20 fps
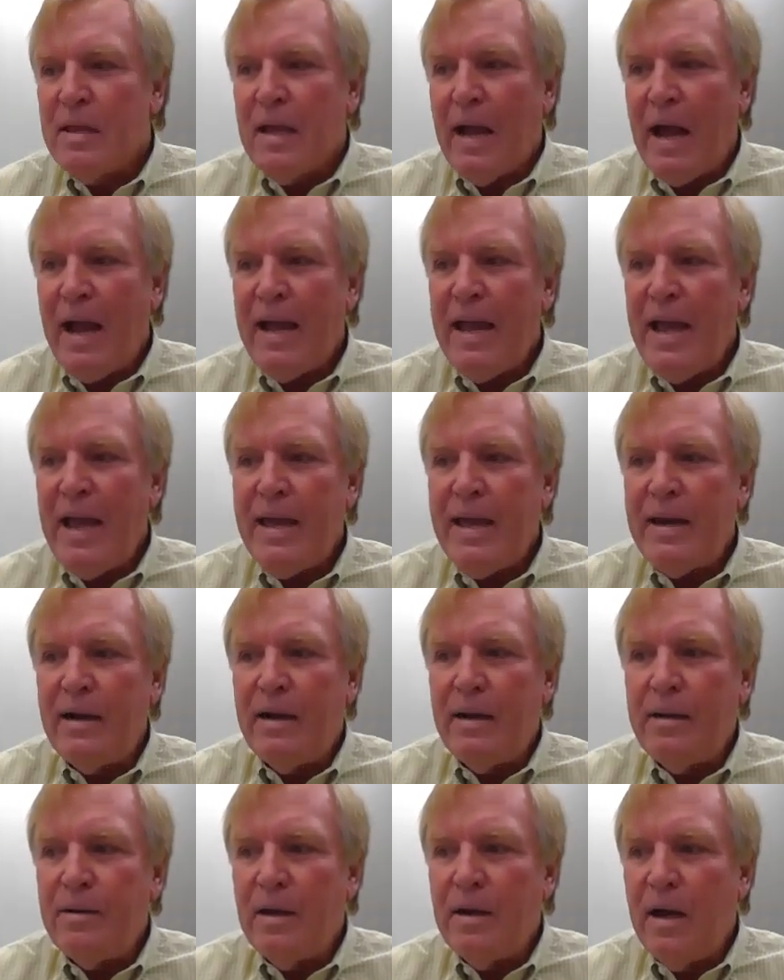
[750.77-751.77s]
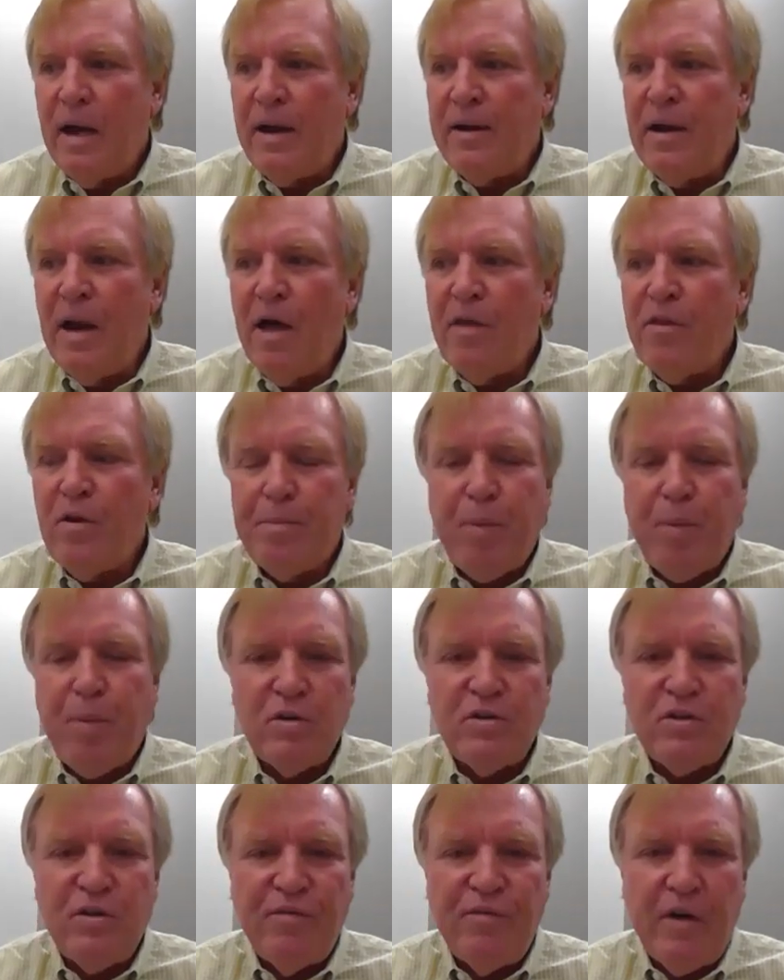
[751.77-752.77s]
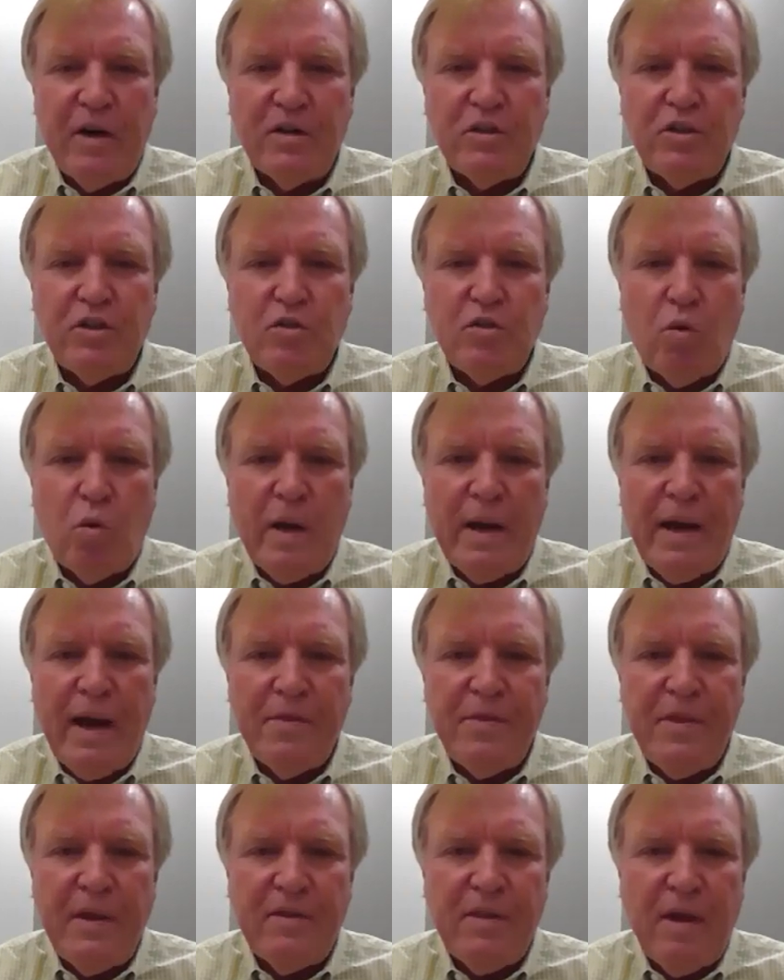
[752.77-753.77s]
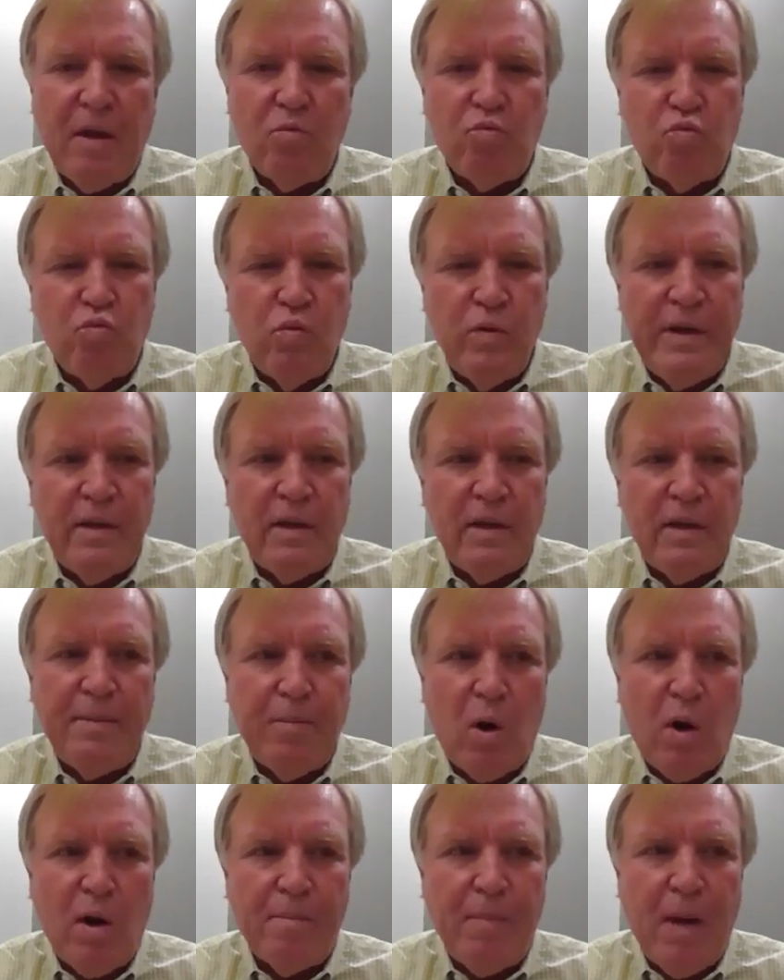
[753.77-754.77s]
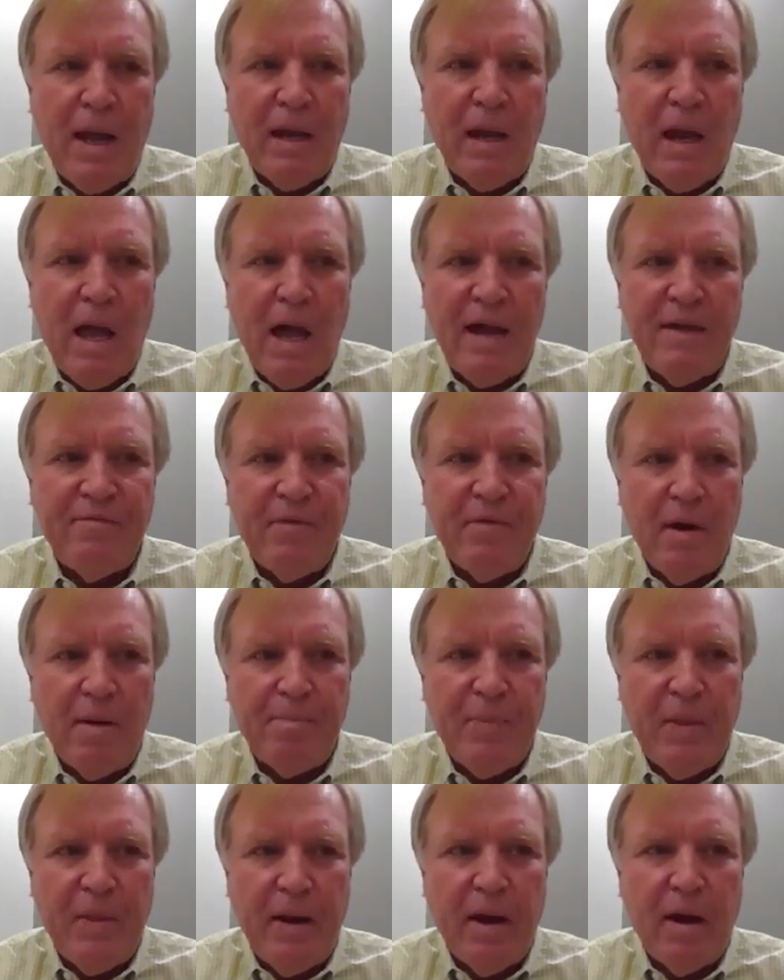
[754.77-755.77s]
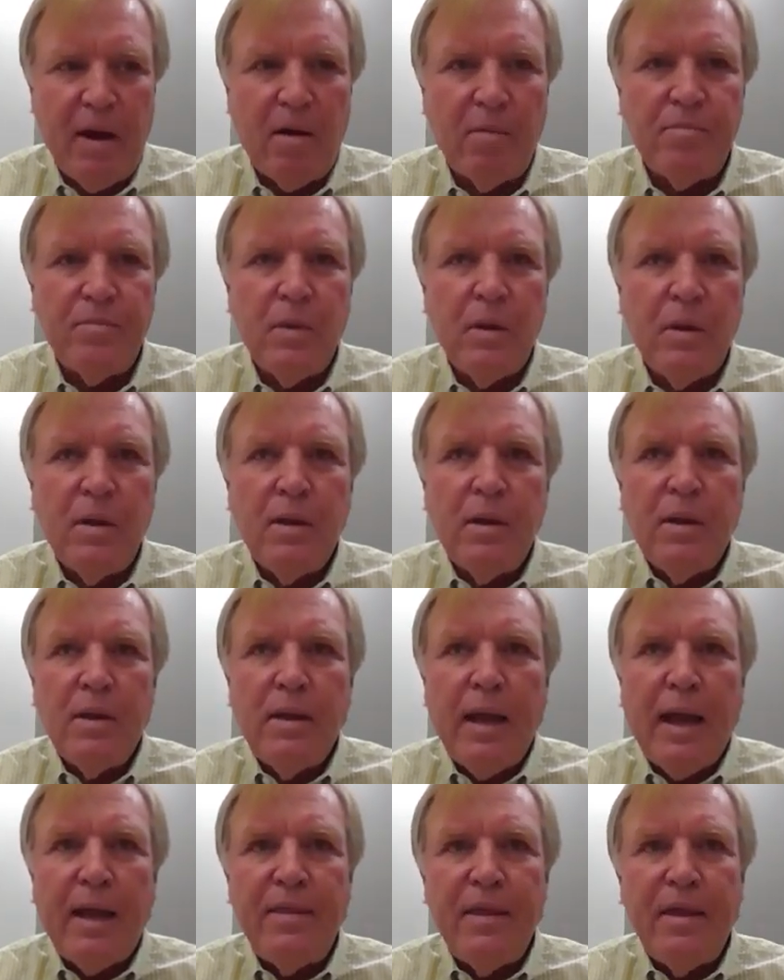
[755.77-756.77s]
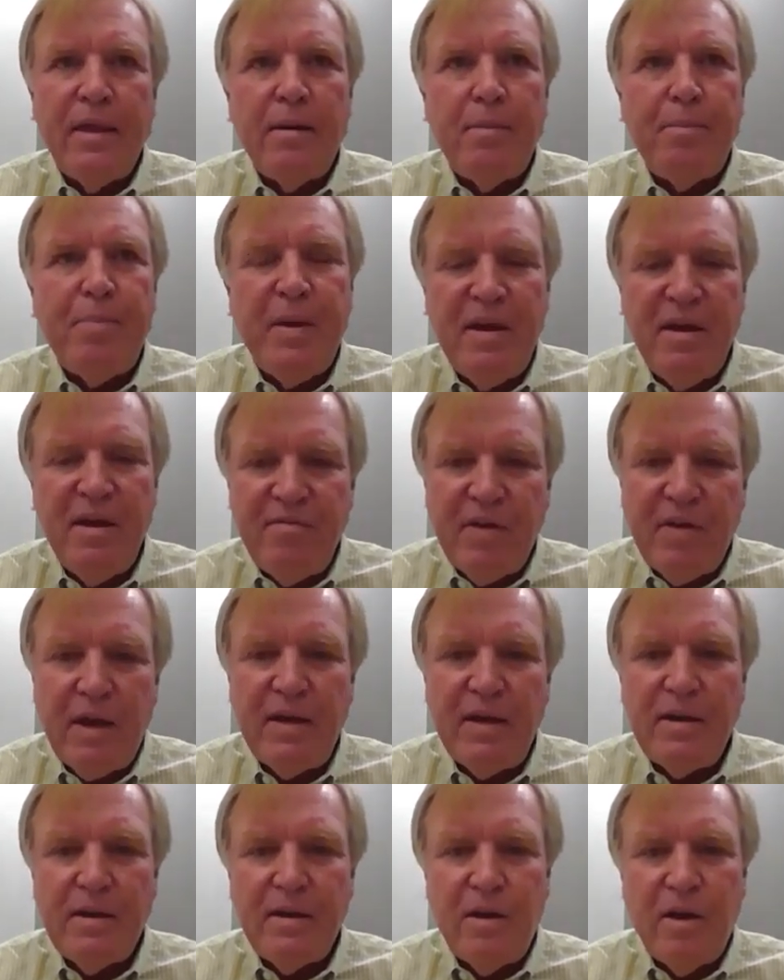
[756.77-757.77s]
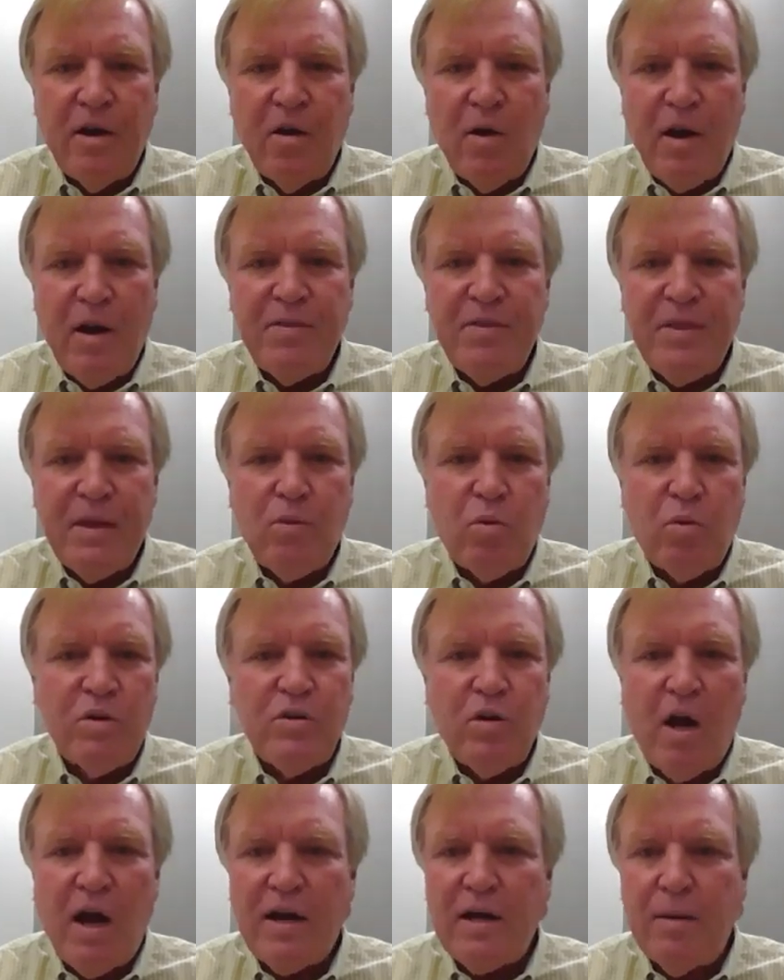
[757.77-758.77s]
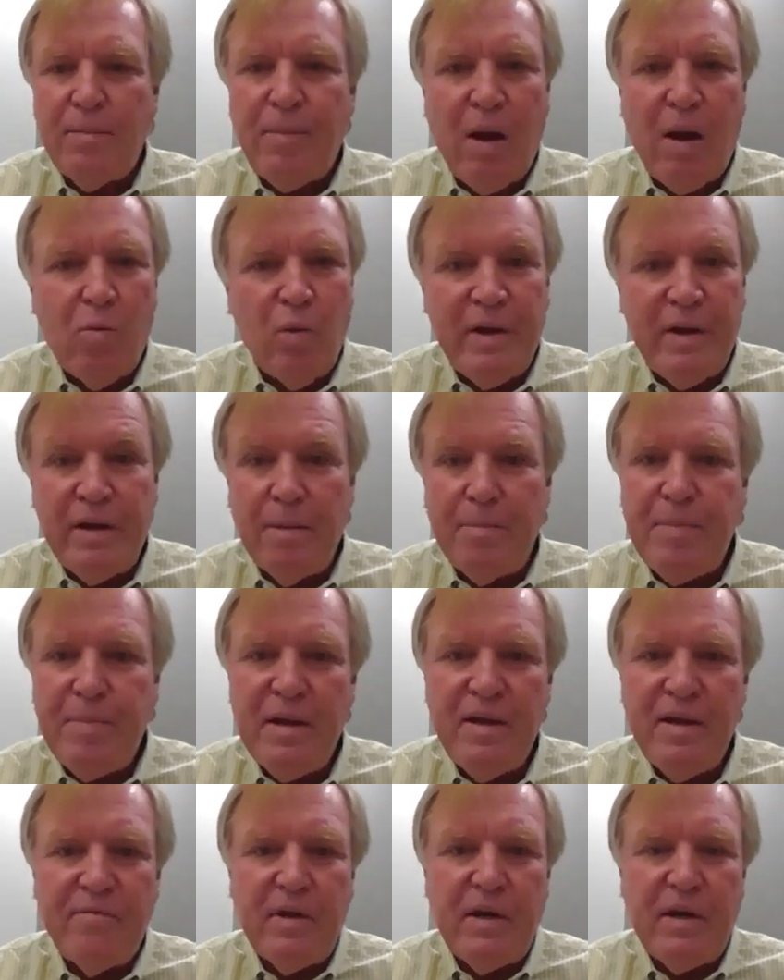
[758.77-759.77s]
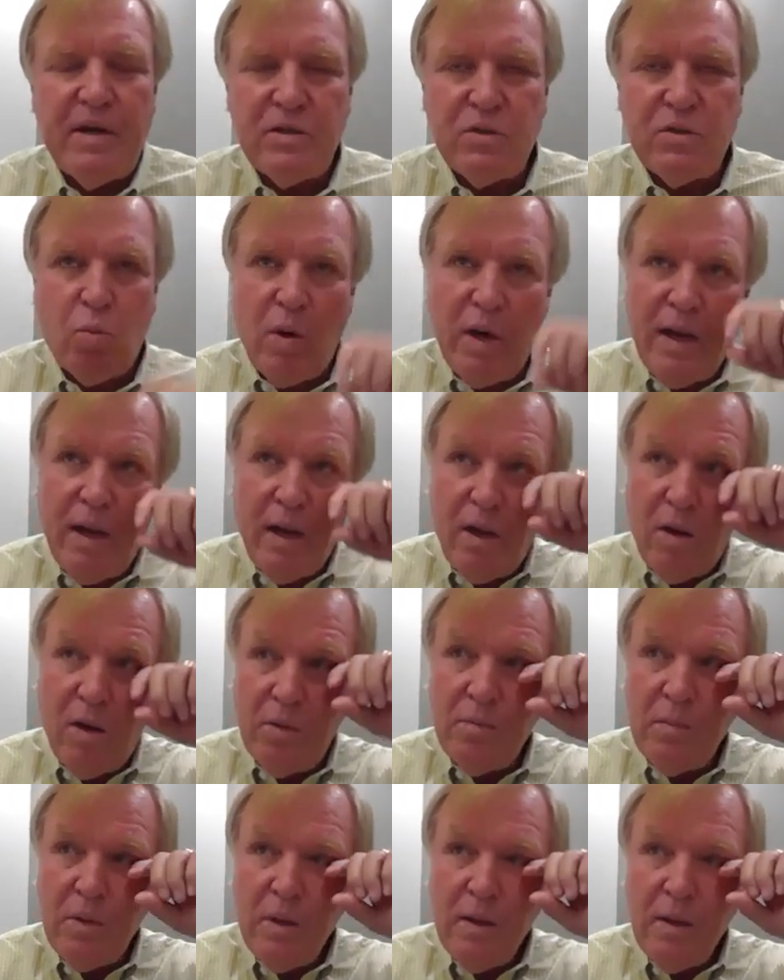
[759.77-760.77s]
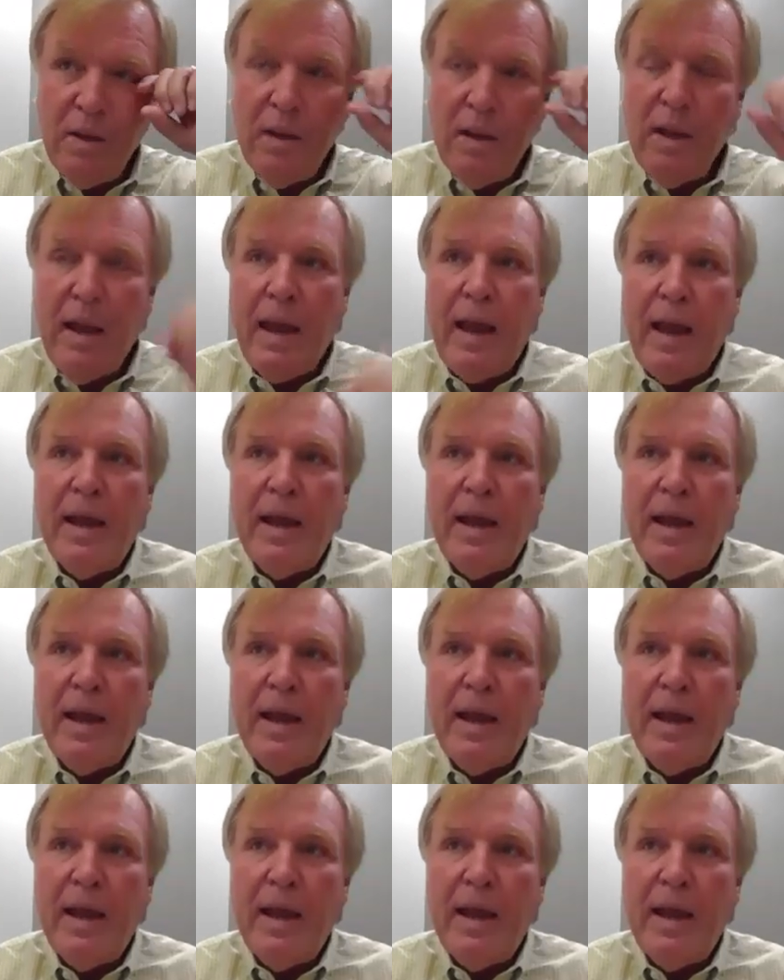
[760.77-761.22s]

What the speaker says: I had another perseverance story, I think, that really marked my life up there. And then a pivot. You know, I think we're talking about when to pivot as well. Yeah.